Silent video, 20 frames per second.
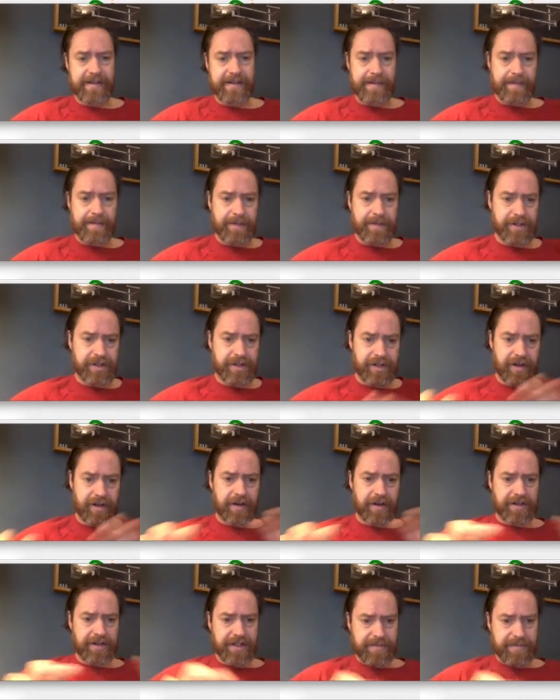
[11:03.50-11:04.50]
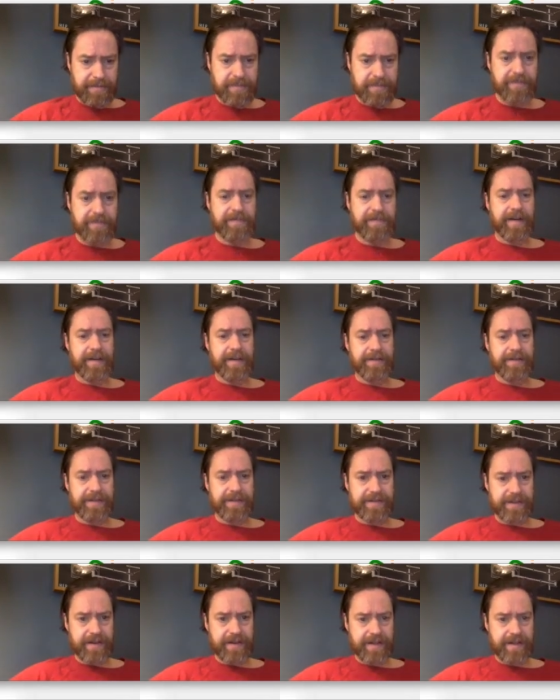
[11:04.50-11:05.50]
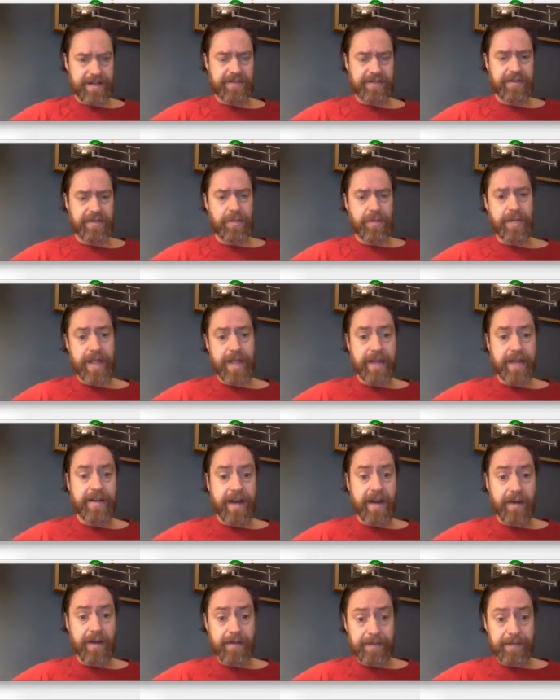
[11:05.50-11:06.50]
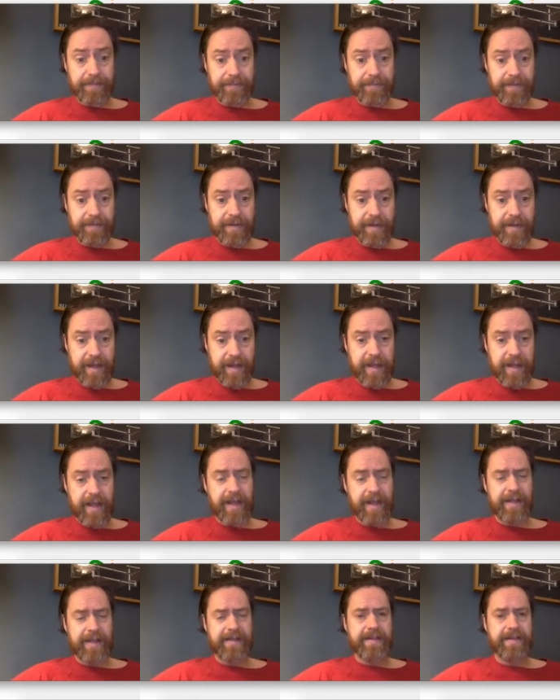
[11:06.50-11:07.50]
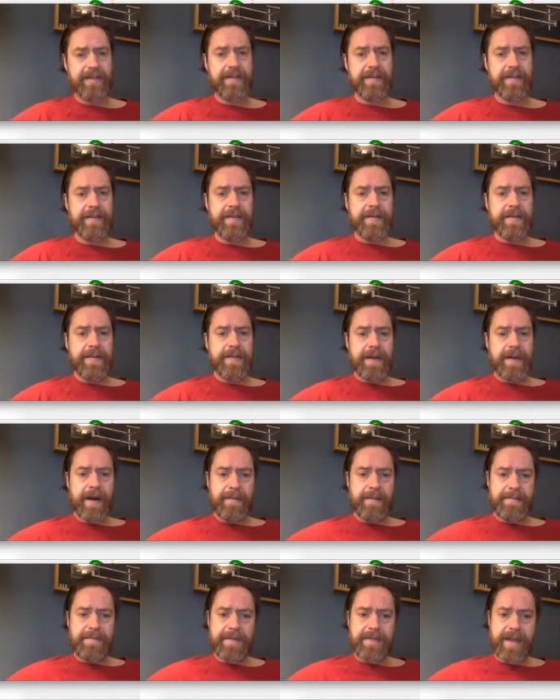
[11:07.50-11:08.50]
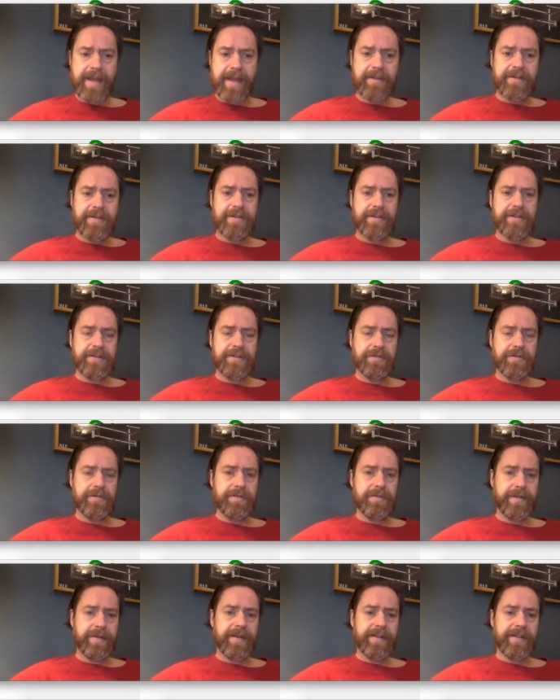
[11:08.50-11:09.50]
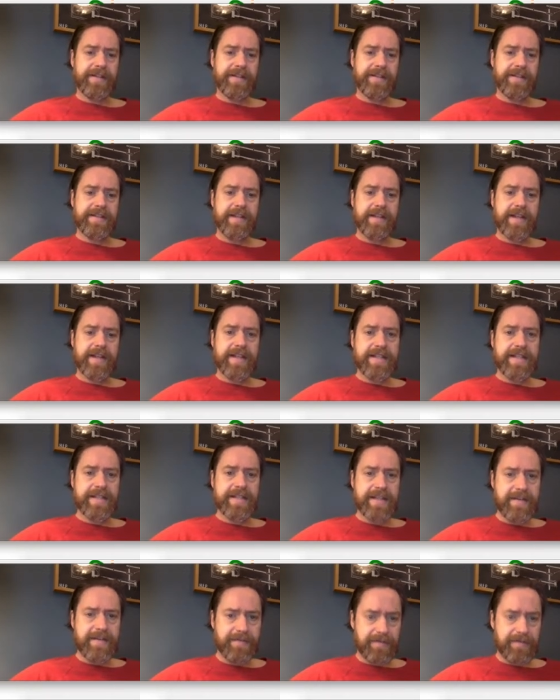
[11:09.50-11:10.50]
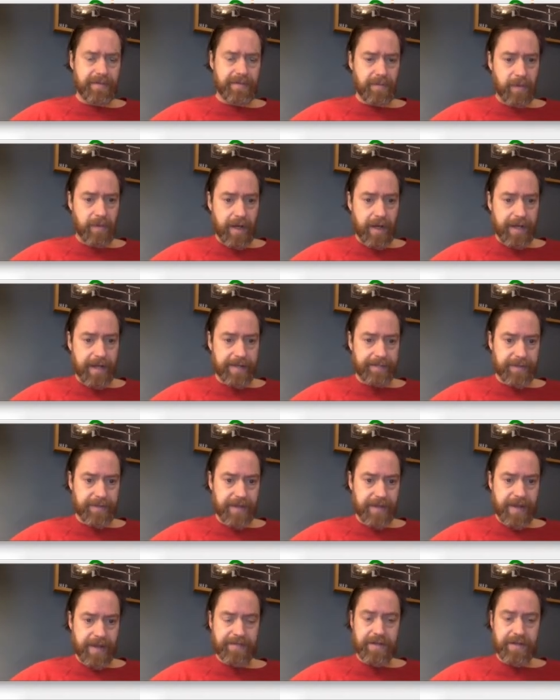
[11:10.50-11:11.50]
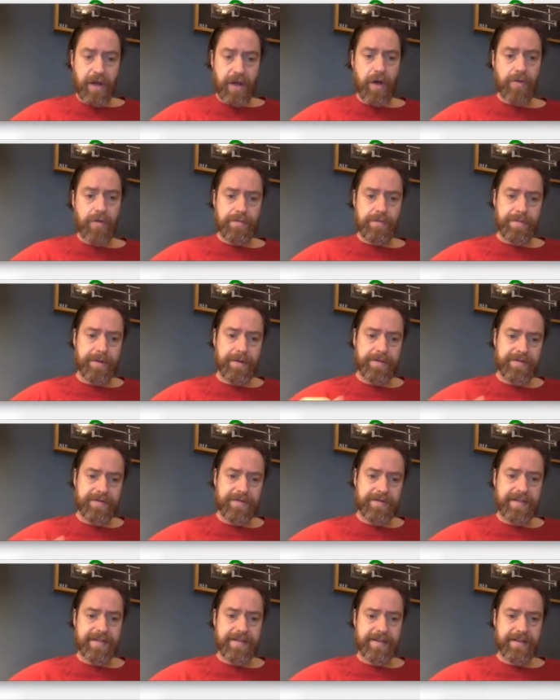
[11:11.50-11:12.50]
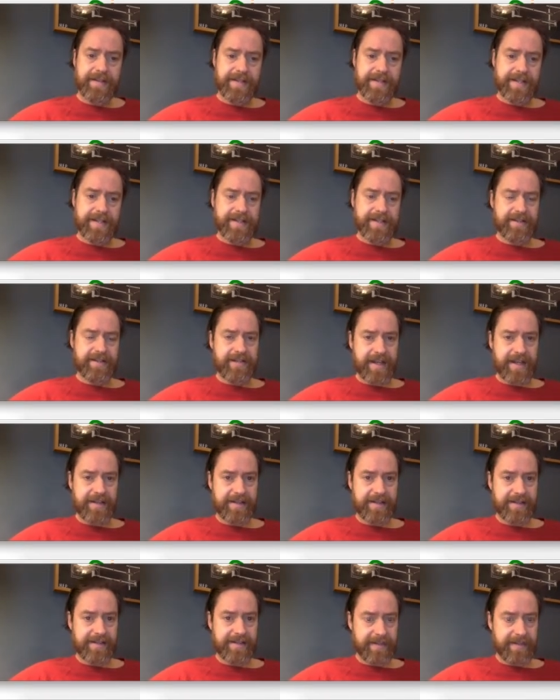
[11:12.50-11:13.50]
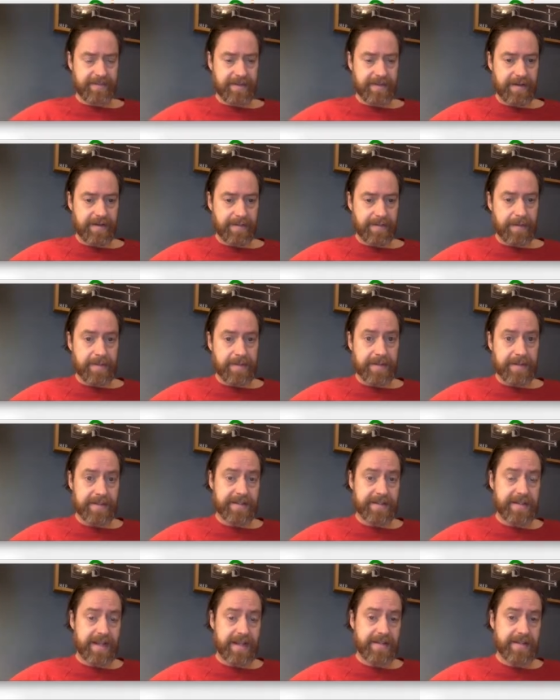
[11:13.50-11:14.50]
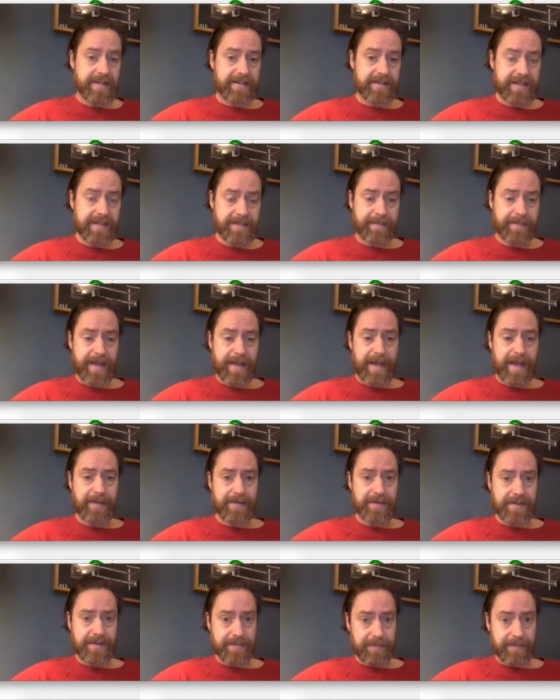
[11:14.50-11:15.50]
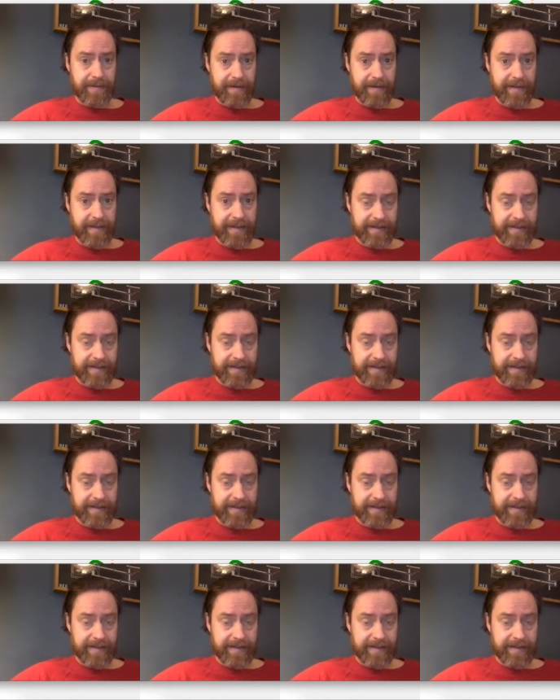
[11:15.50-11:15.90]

the charges move around the circuit so we get current. And I'm now going to talk about it in a slightly different way. And you have to hold both of these ideas in your head at the same time. I'm going to say that this power supply